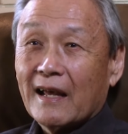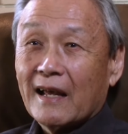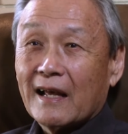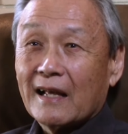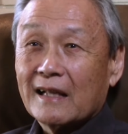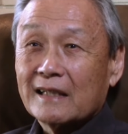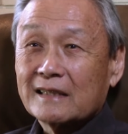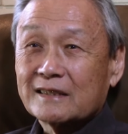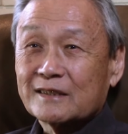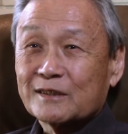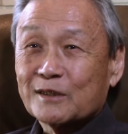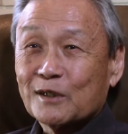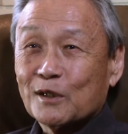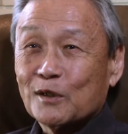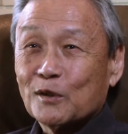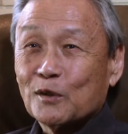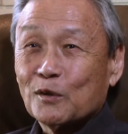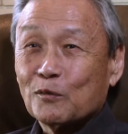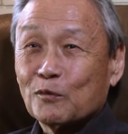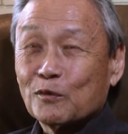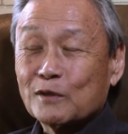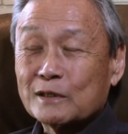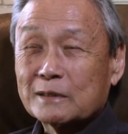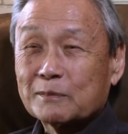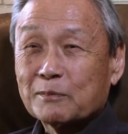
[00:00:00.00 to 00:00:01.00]
And so
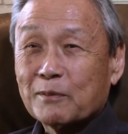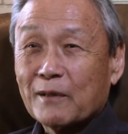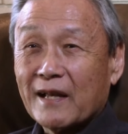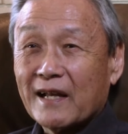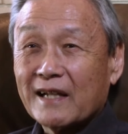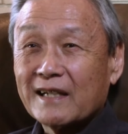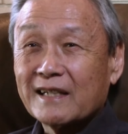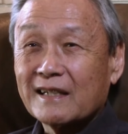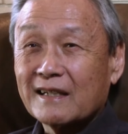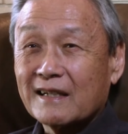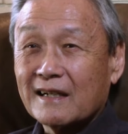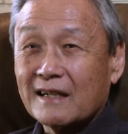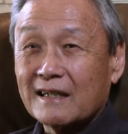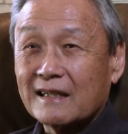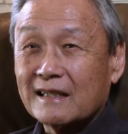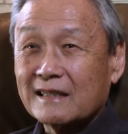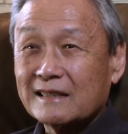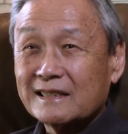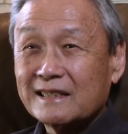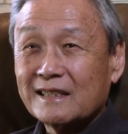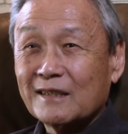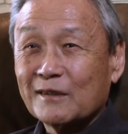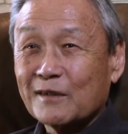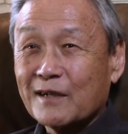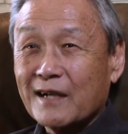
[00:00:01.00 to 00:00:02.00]
was planning
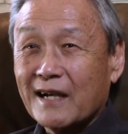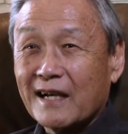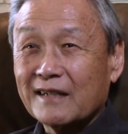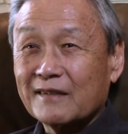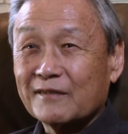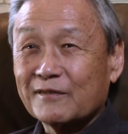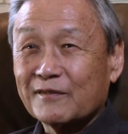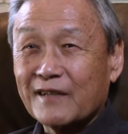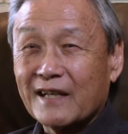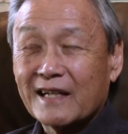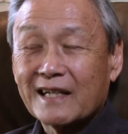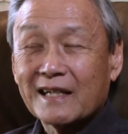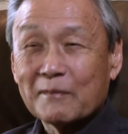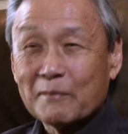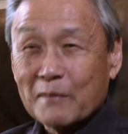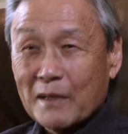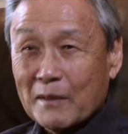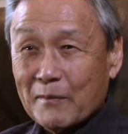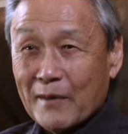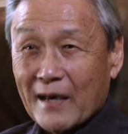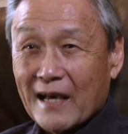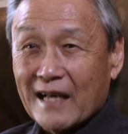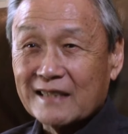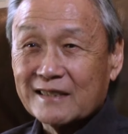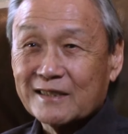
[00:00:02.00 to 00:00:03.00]
on kind of getting my
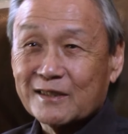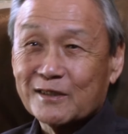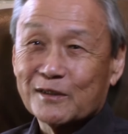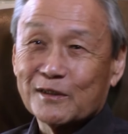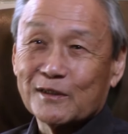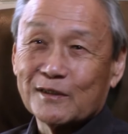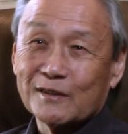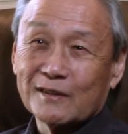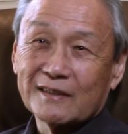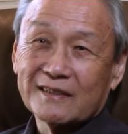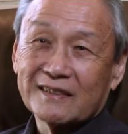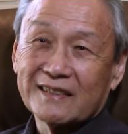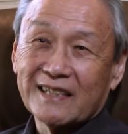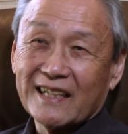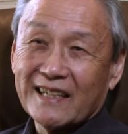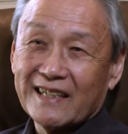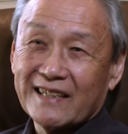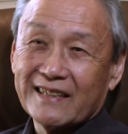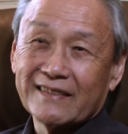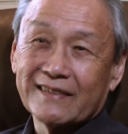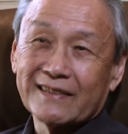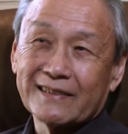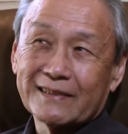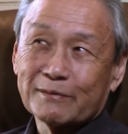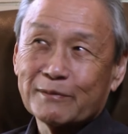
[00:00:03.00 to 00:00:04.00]
master's,
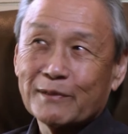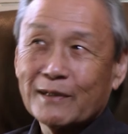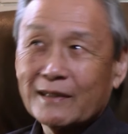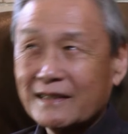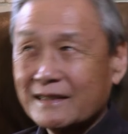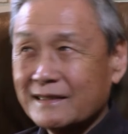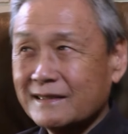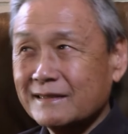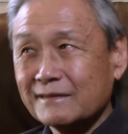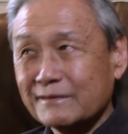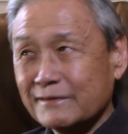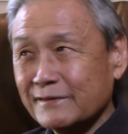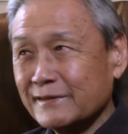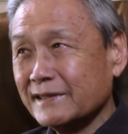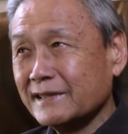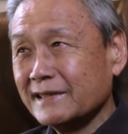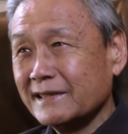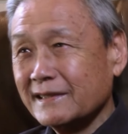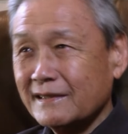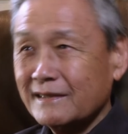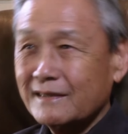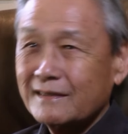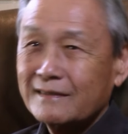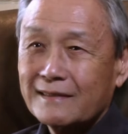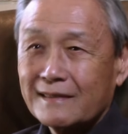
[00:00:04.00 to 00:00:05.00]
taking this
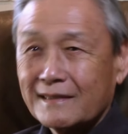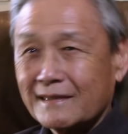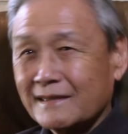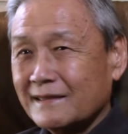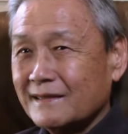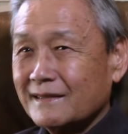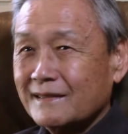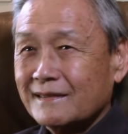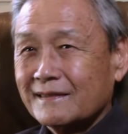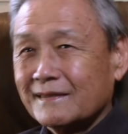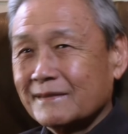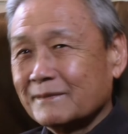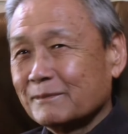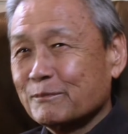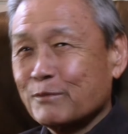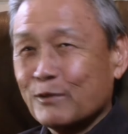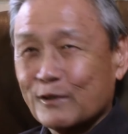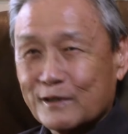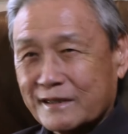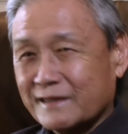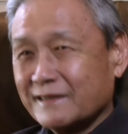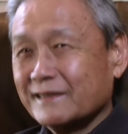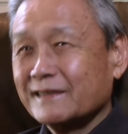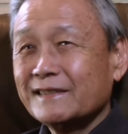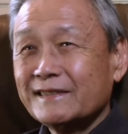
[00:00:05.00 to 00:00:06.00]
relatively
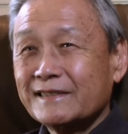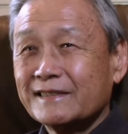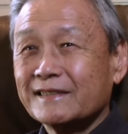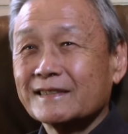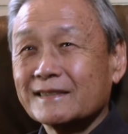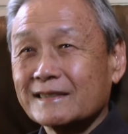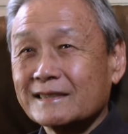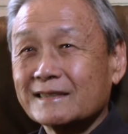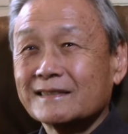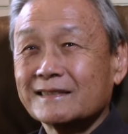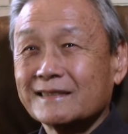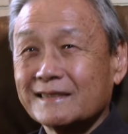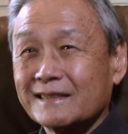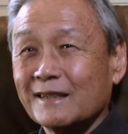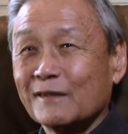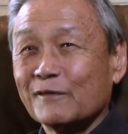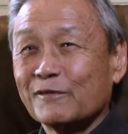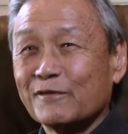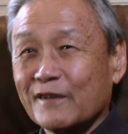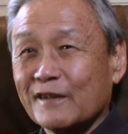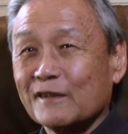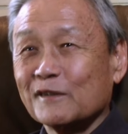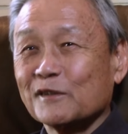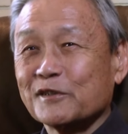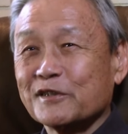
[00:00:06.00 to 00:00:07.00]
prestigious
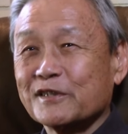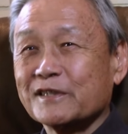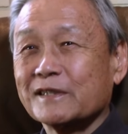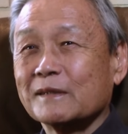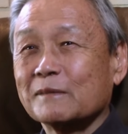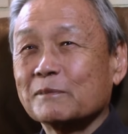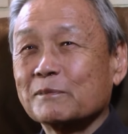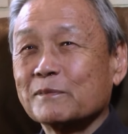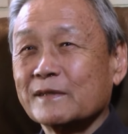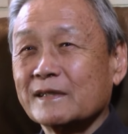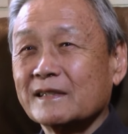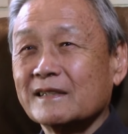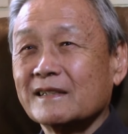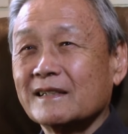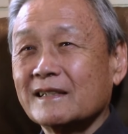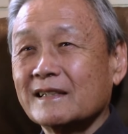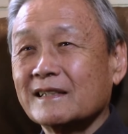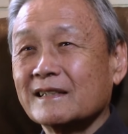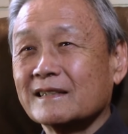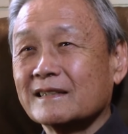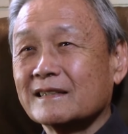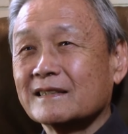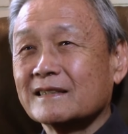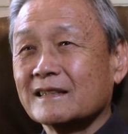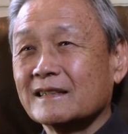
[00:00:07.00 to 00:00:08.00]
fellowship
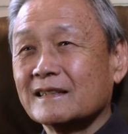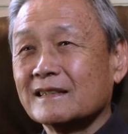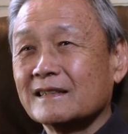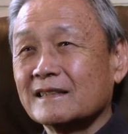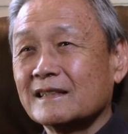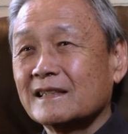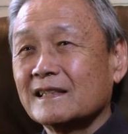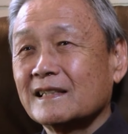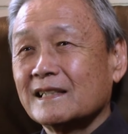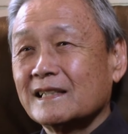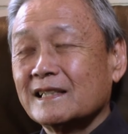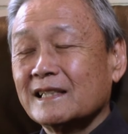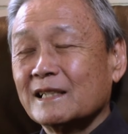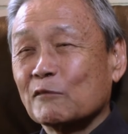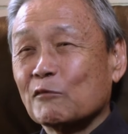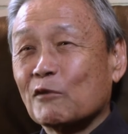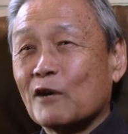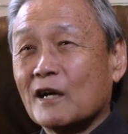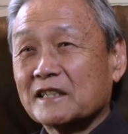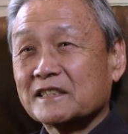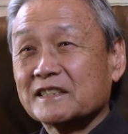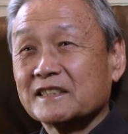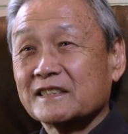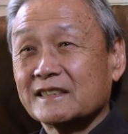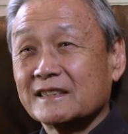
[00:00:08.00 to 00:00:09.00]
in
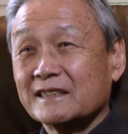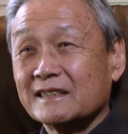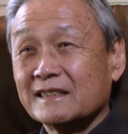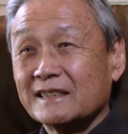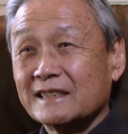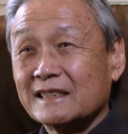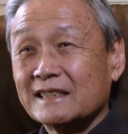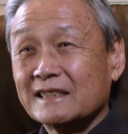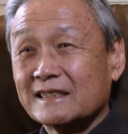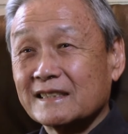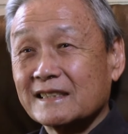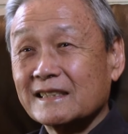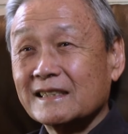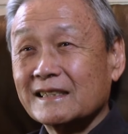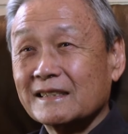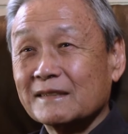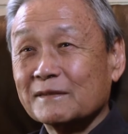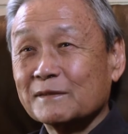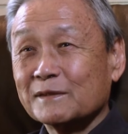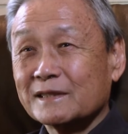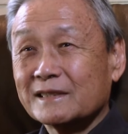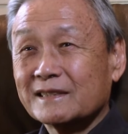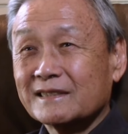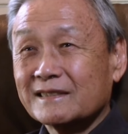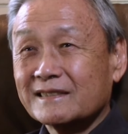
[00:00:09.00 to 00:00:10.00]
Washington, D.C. It
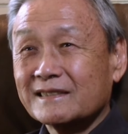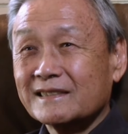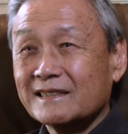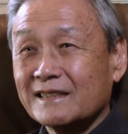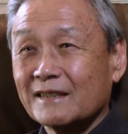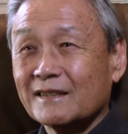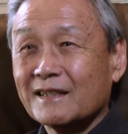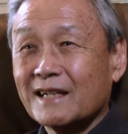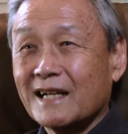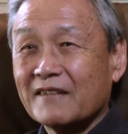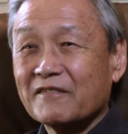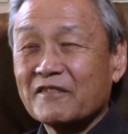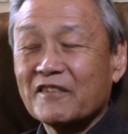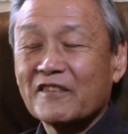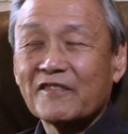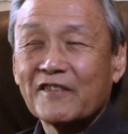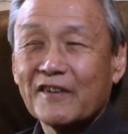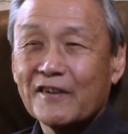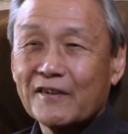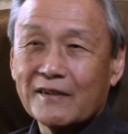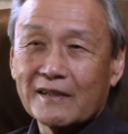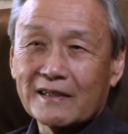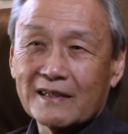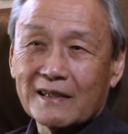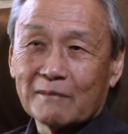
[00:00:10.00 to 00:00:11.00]
was kind of a
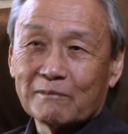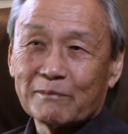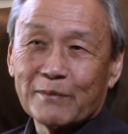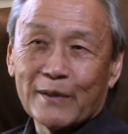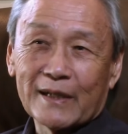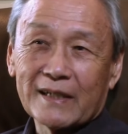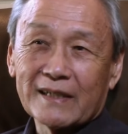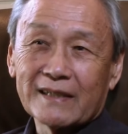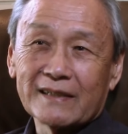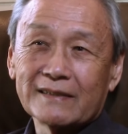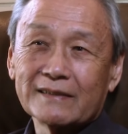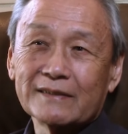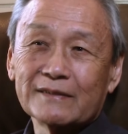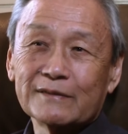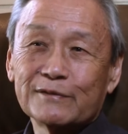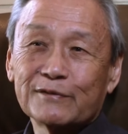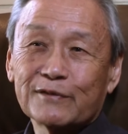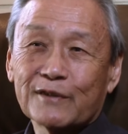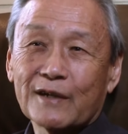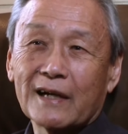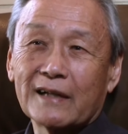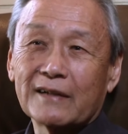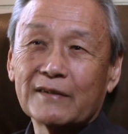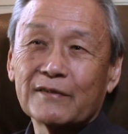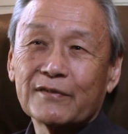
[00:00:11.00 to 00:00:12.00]
very competitive
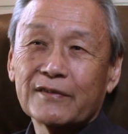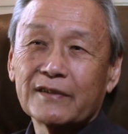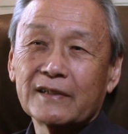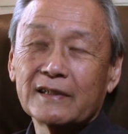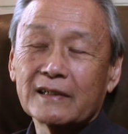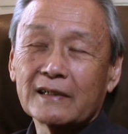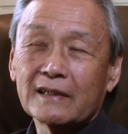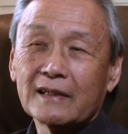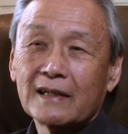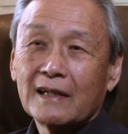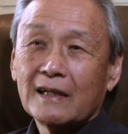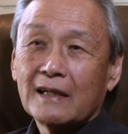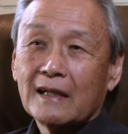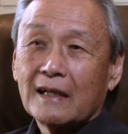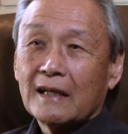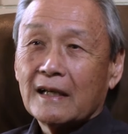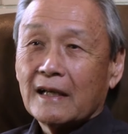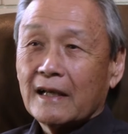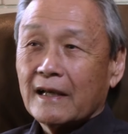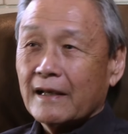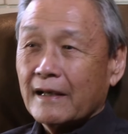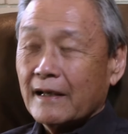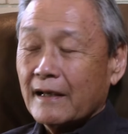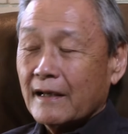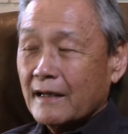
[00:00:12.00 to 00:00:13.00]
kind of thing.
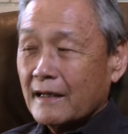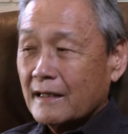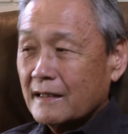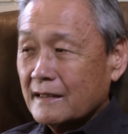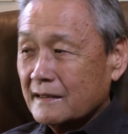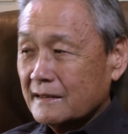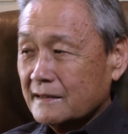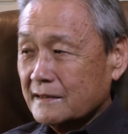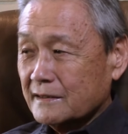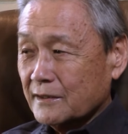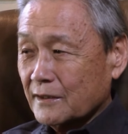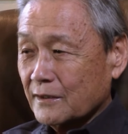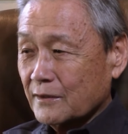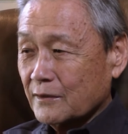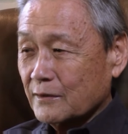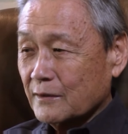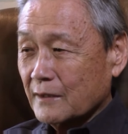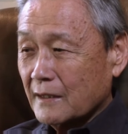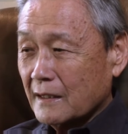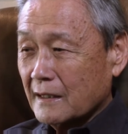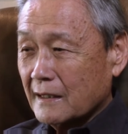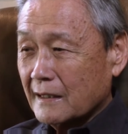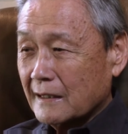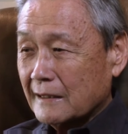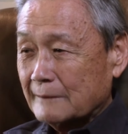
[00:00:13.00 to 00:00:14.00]
And
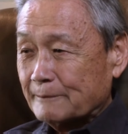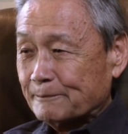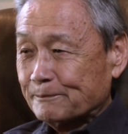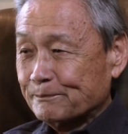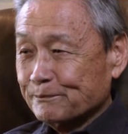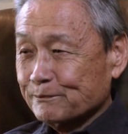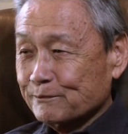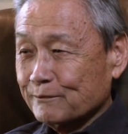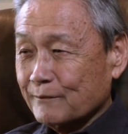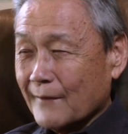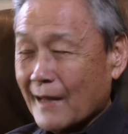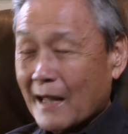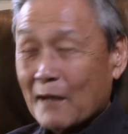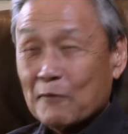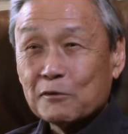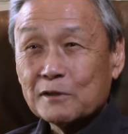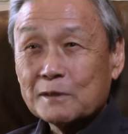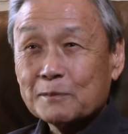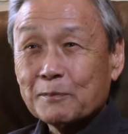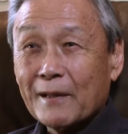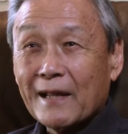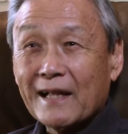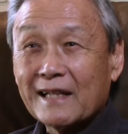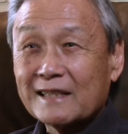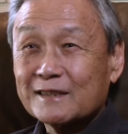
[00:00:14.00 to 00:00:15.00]
so that was
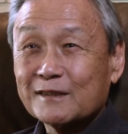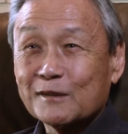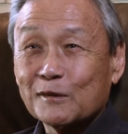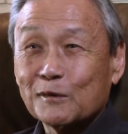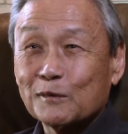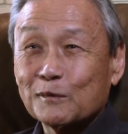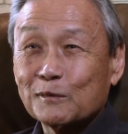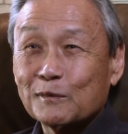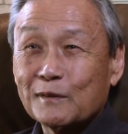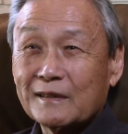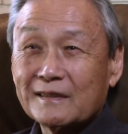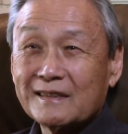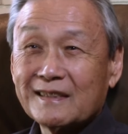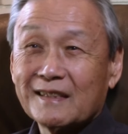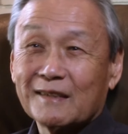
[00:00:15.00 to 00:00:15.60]
planned. So